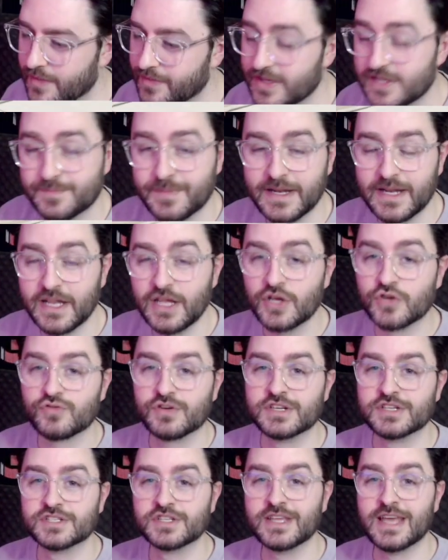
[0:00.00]
There's been an
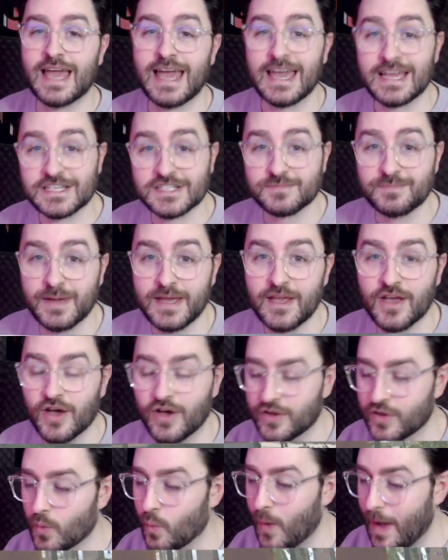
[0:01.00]
increase to the XP
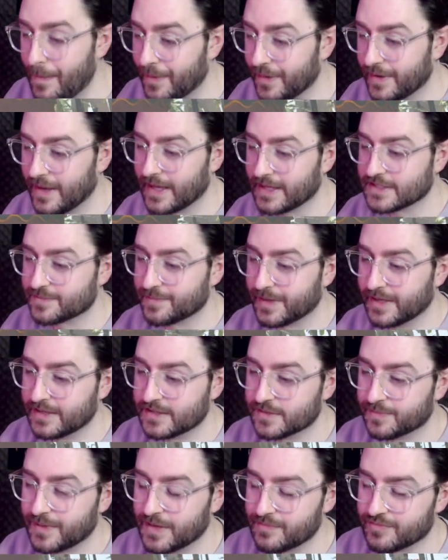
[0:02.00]
earned, the weapon XP
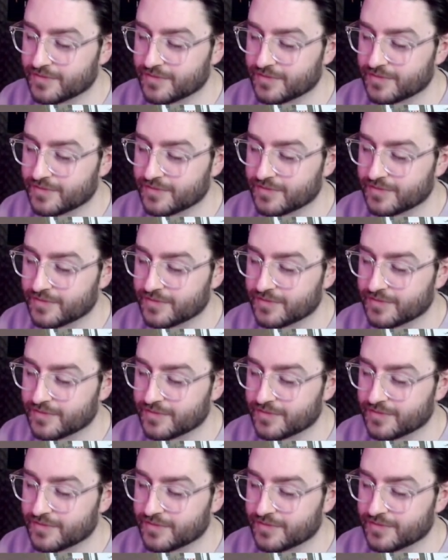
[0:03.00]
to be